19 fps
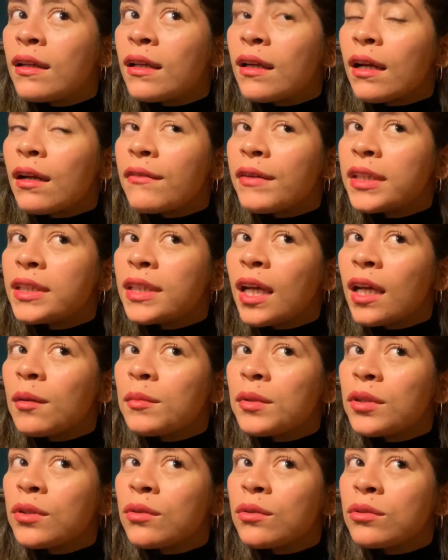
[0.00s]
Every time
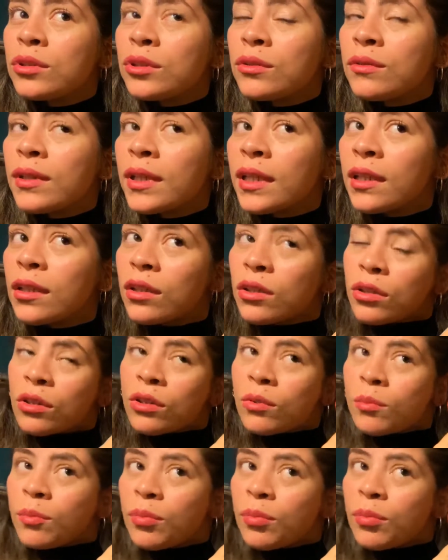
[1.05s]
you do it, you